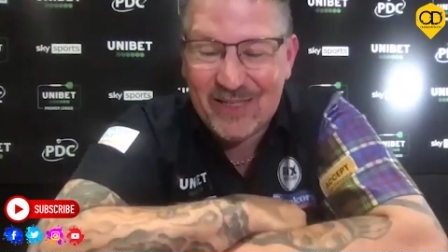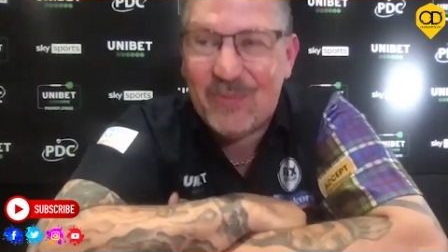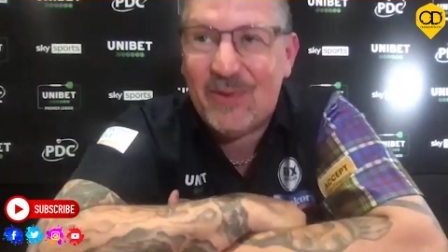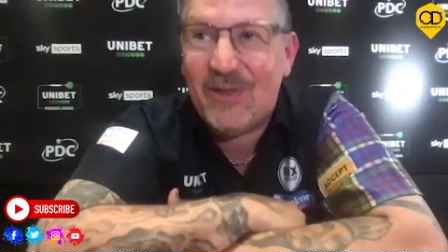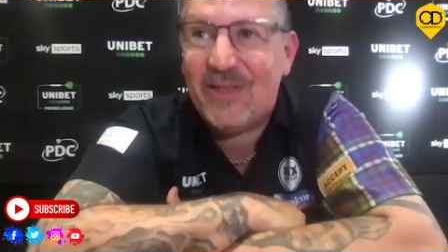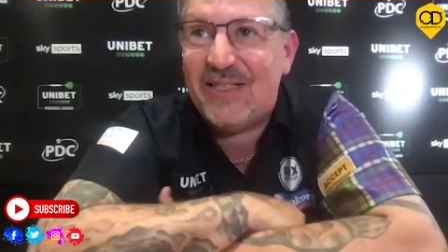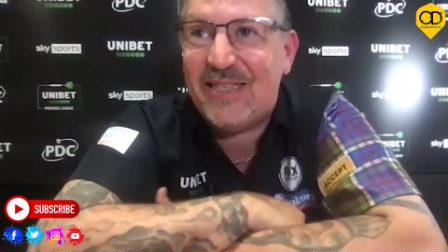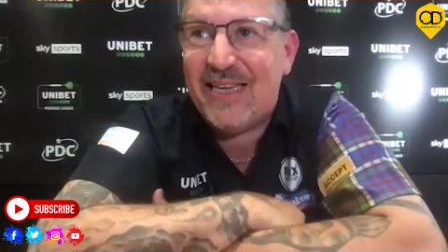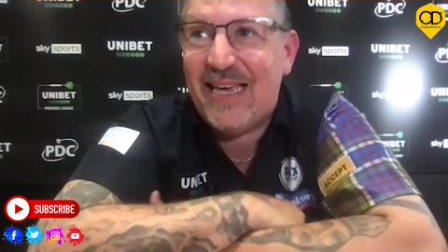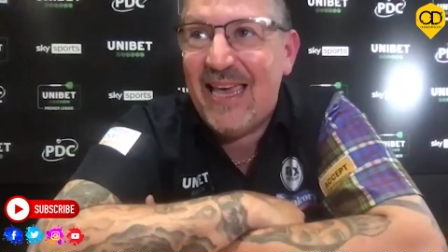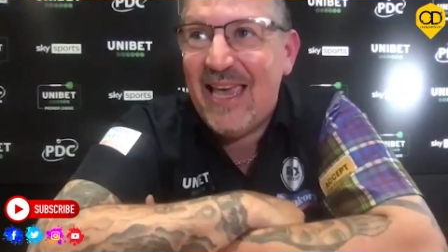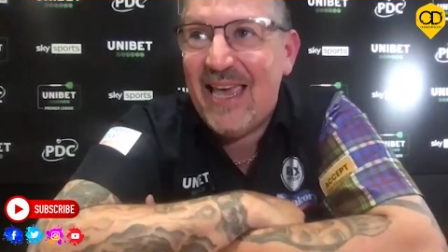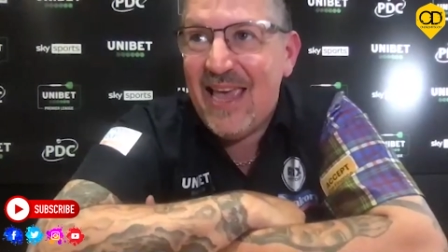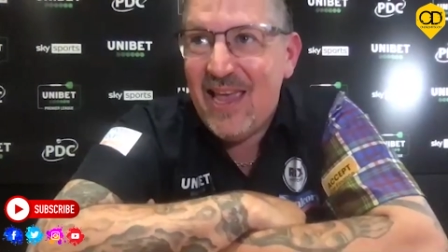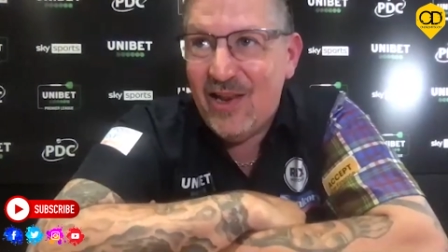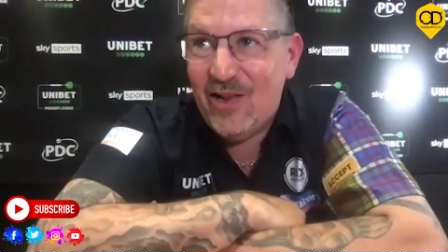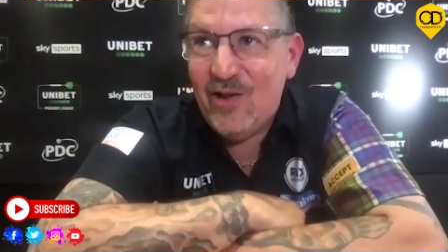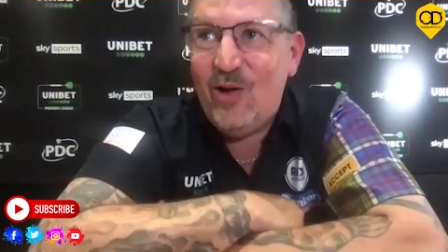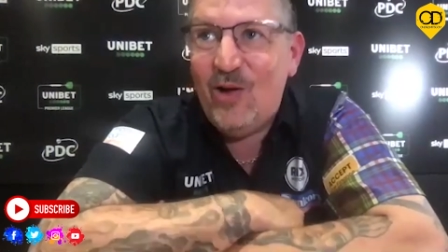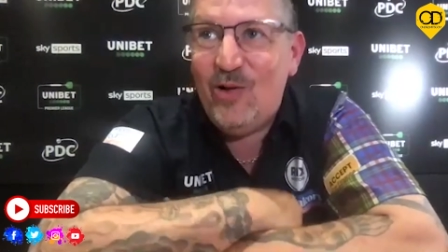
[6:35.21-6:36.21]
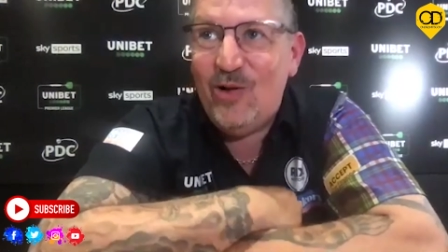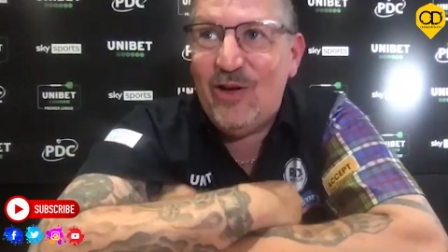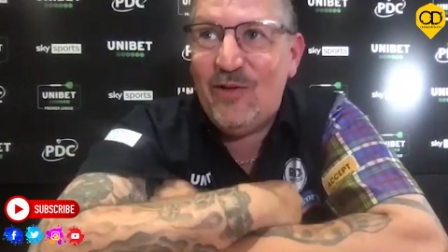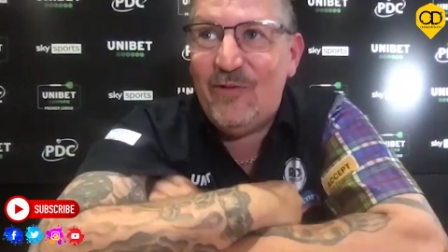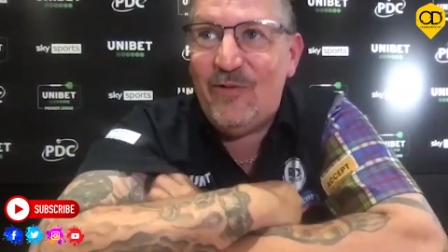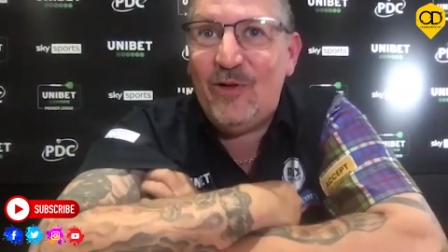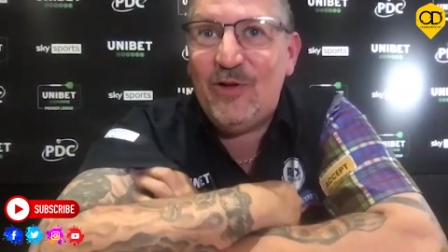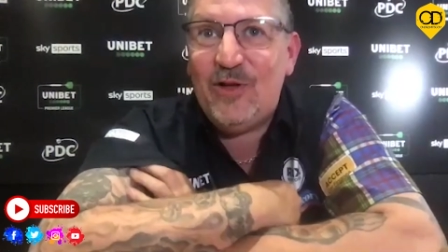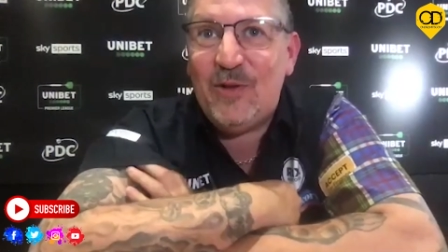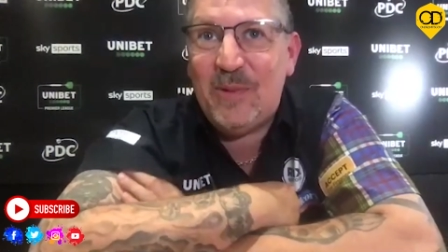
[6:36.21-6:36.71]
But no, looking
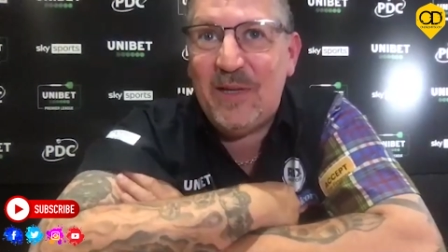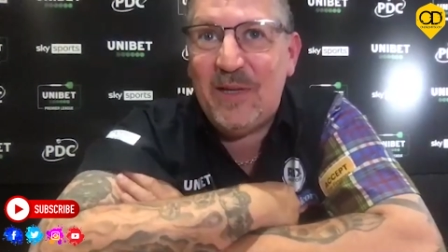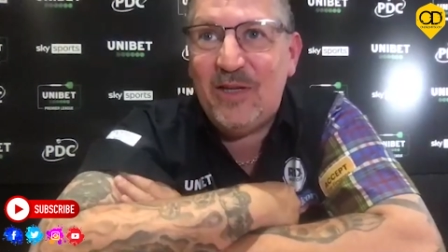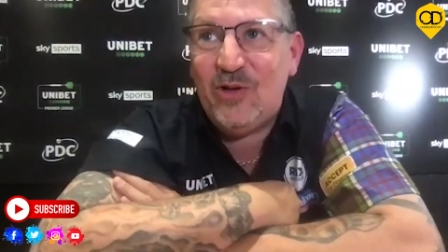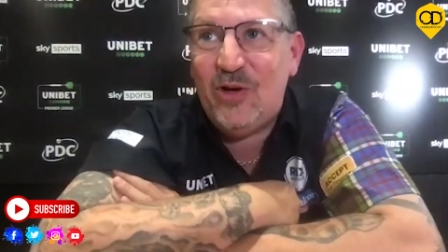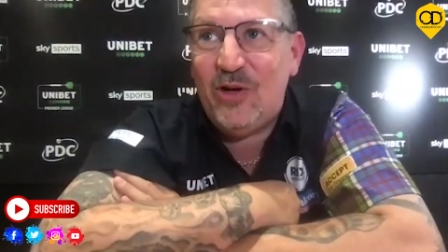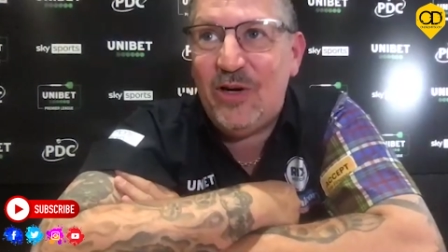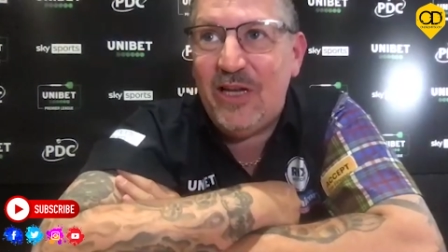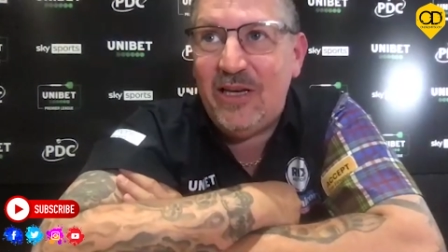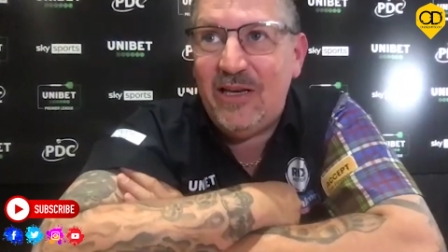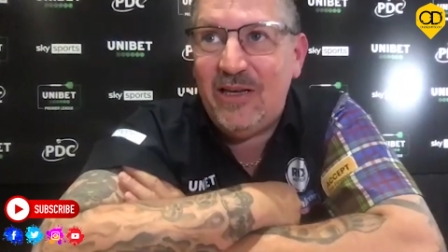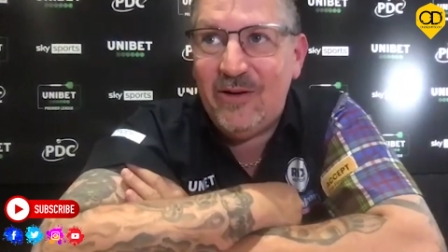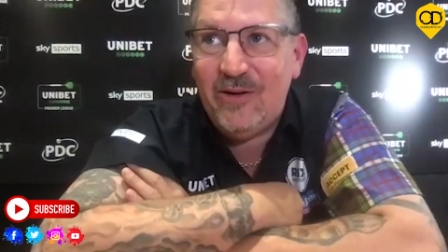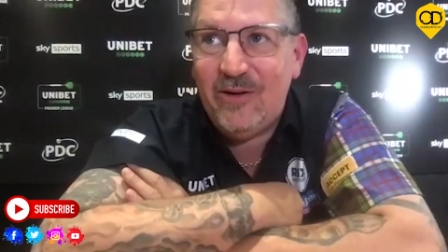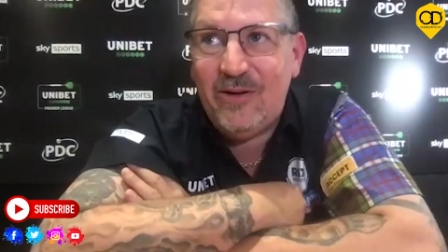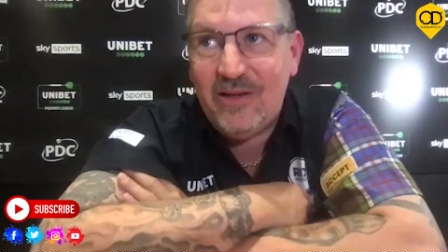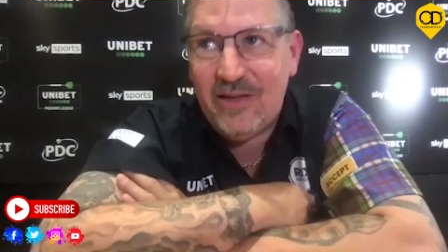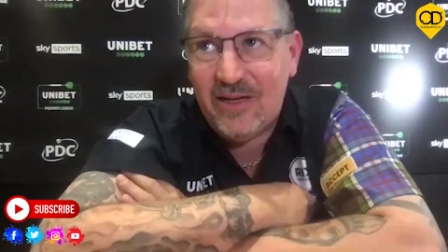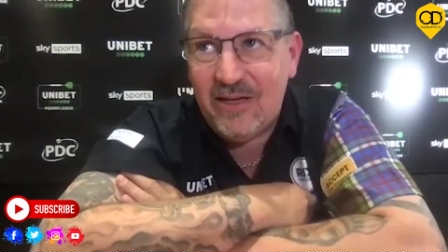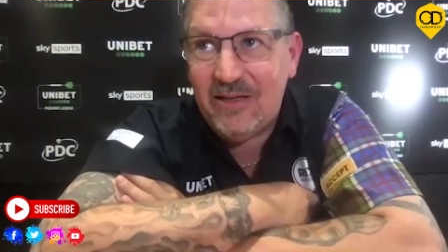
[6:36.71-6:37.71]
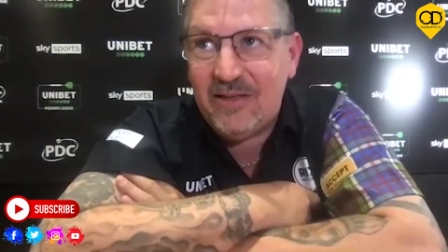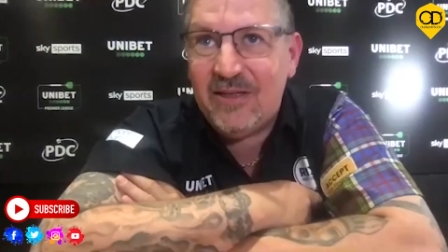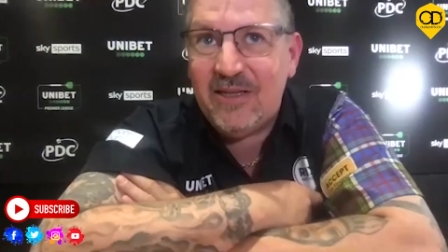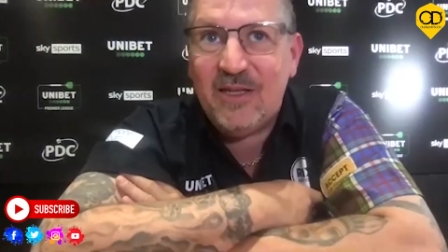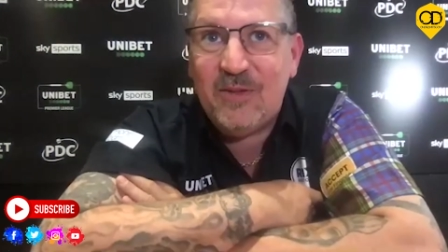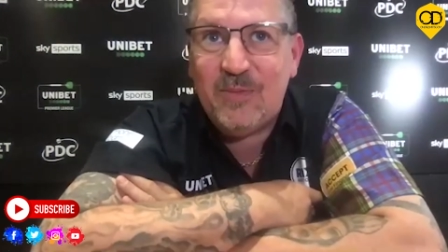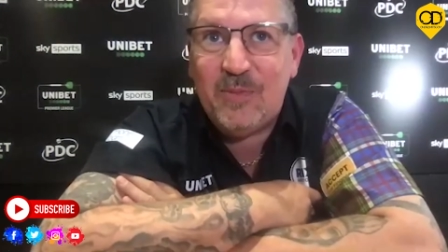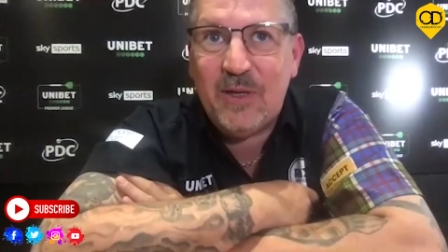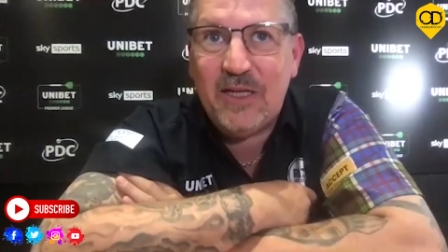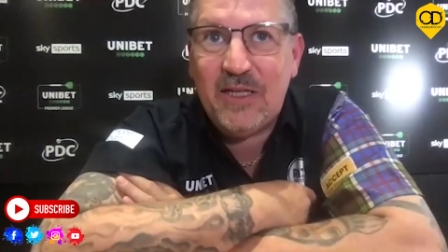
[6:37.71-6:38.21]
forward to play Johnny. You know,
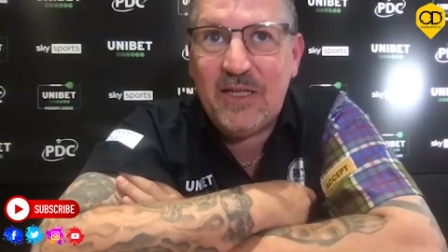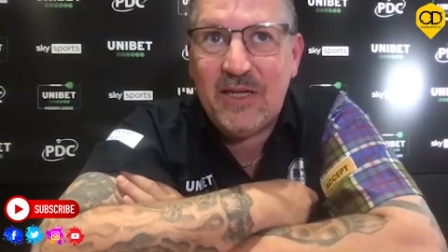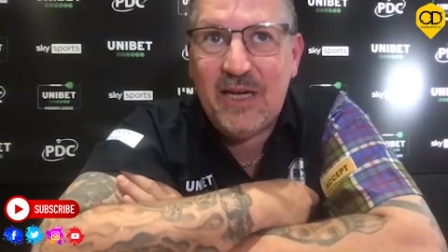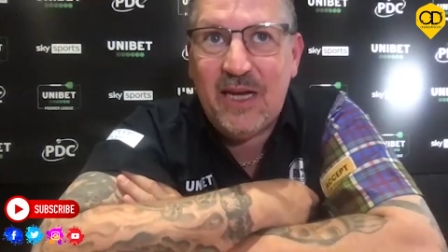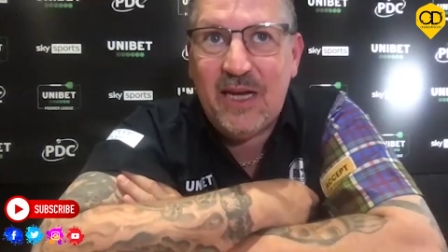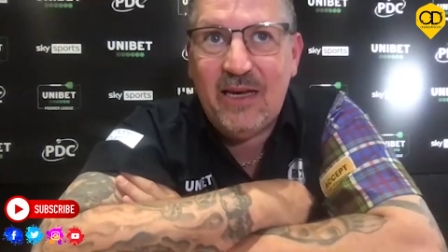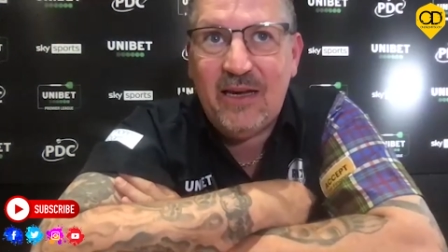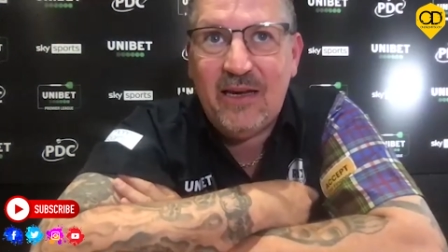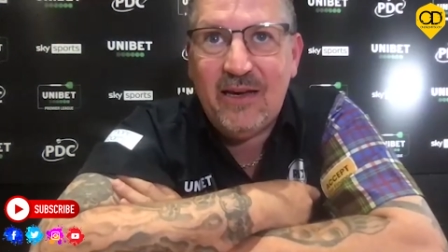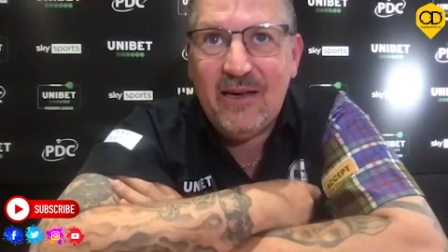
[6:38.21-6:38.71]
he's played tonight.